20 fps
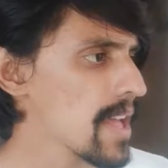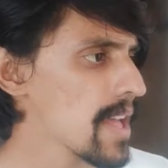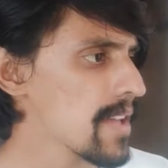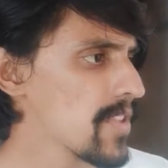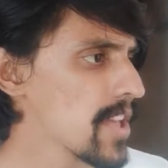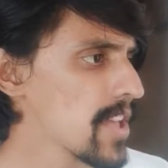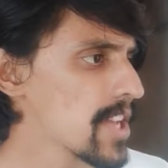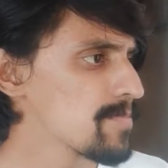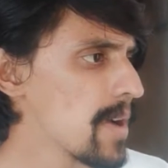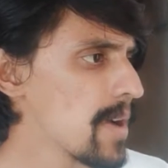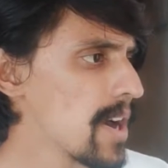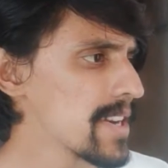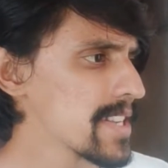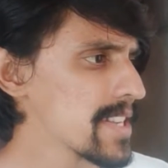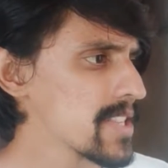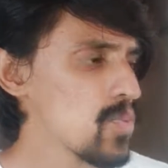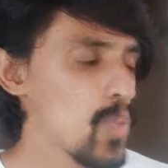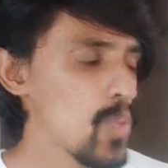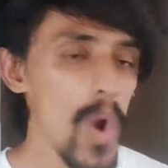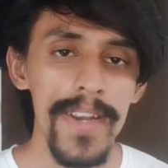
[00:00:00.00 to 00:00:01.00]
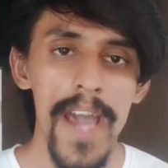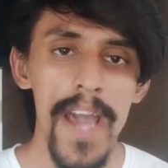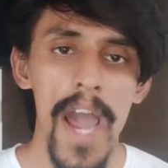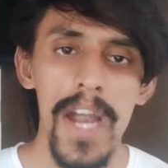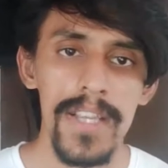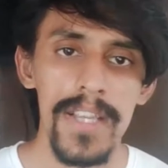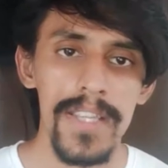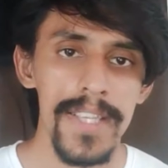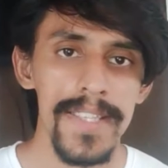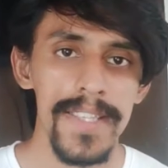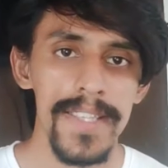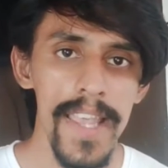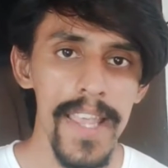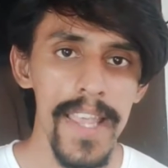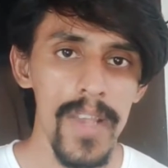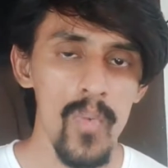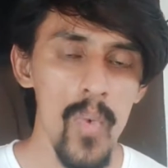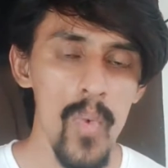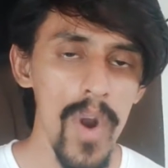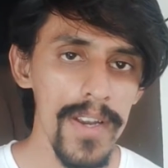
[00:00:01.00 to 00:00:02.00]
Next part is what are they
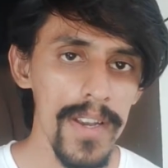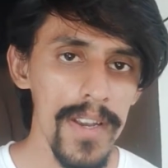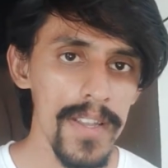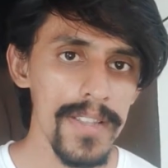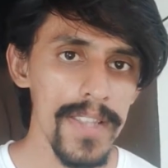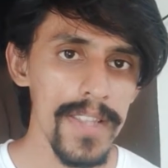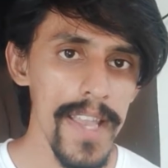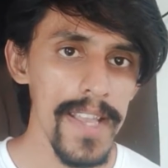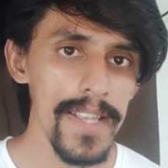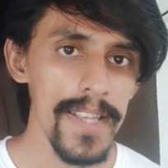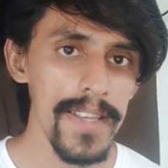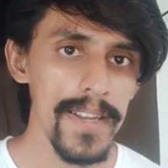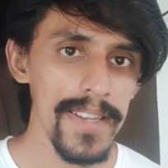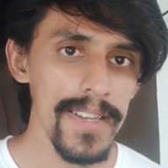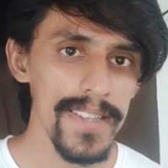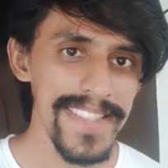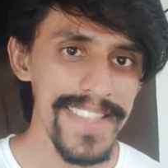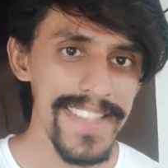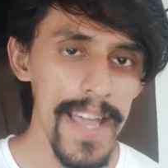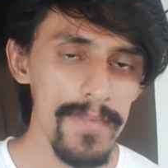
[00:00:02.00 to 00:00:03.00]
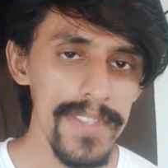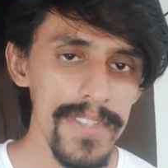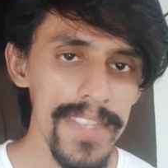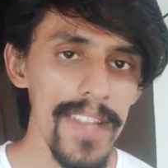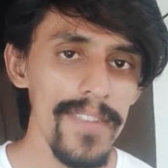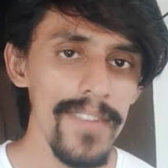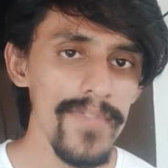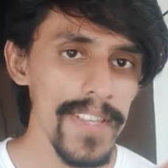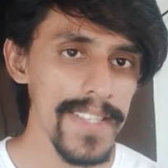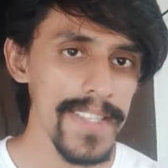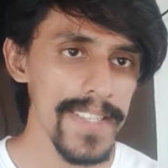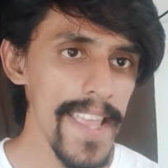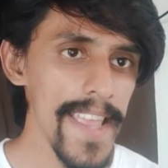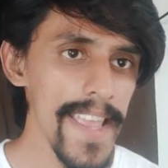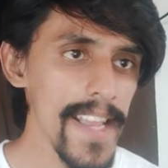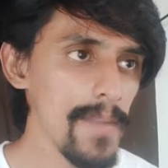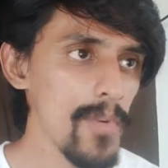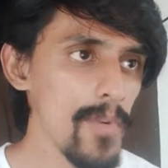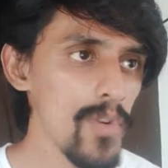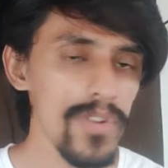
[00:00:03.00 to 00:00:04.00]
seeing, what they themselves
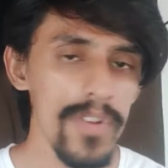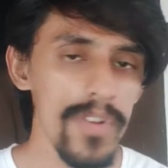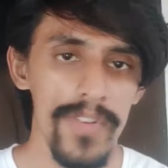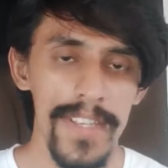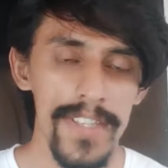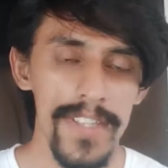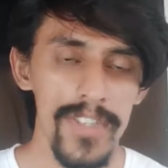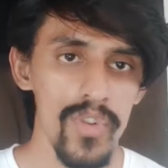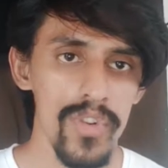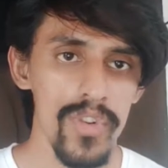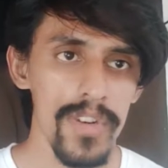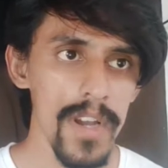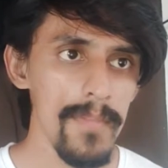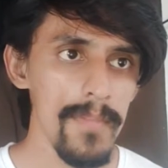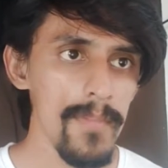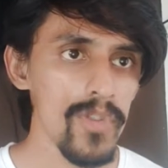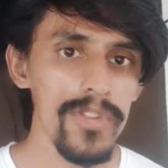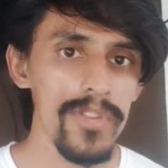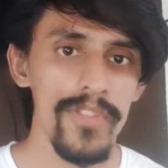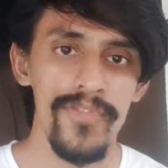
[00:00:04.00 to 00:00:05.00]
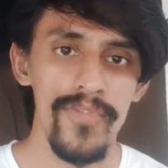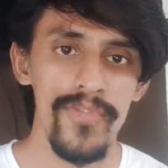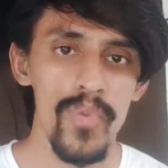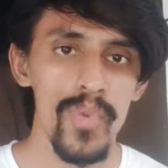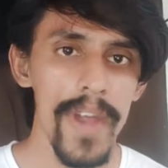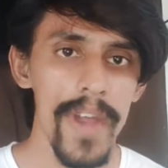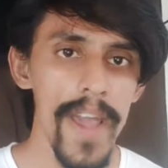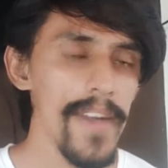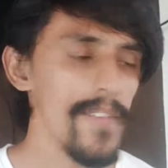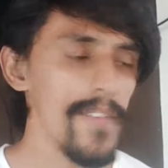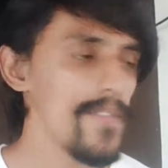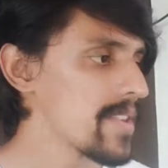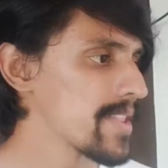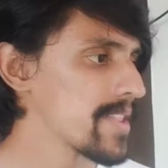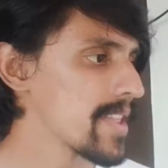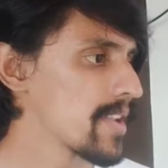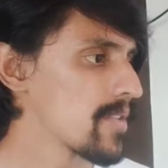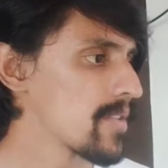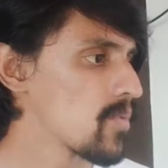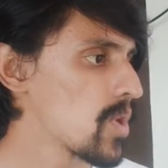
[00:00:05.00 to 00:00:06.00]
saying about the restaurant, about the food,
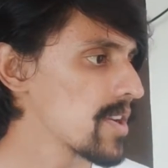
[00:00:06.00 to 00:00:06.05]
everything.